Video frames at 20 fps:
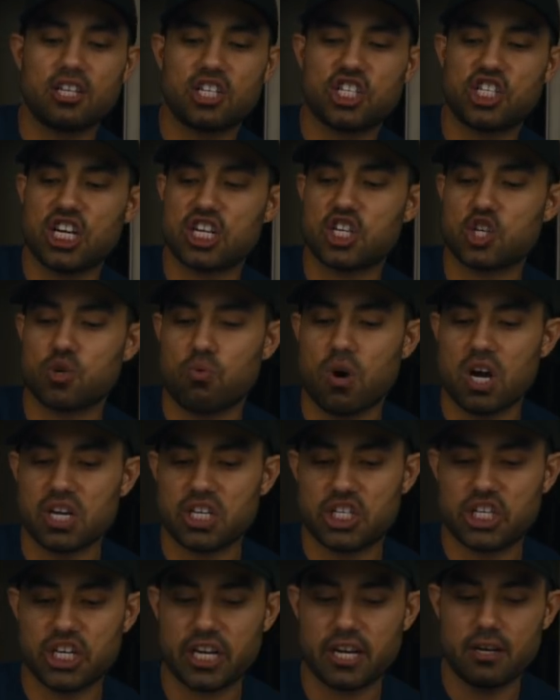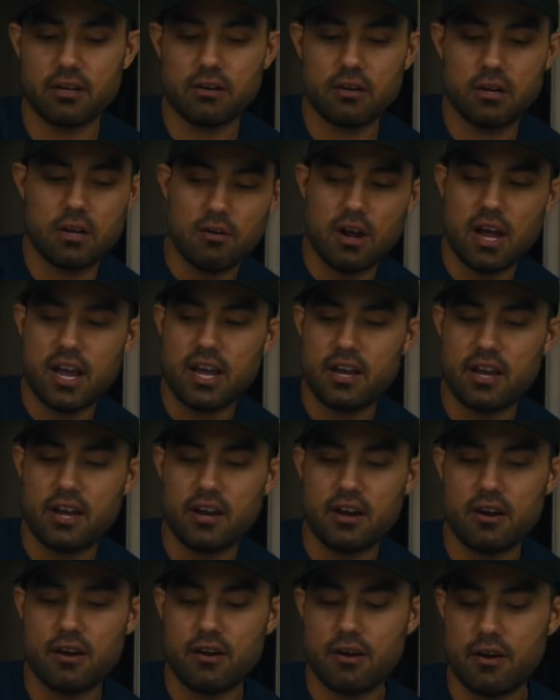the Sichuan chicken, right
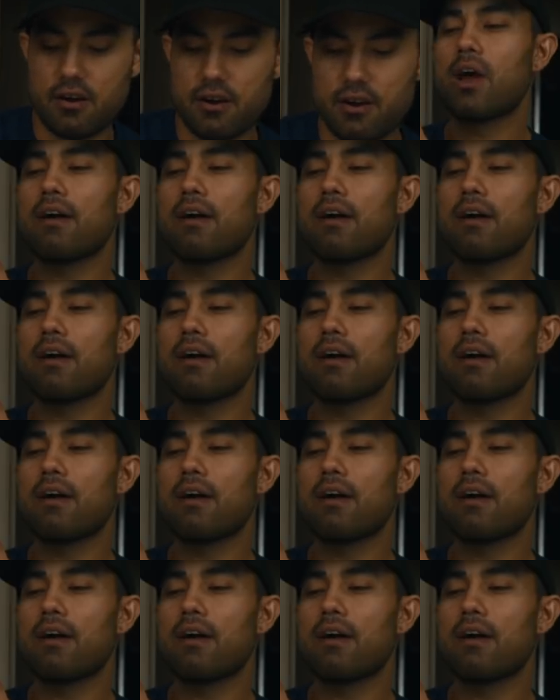here.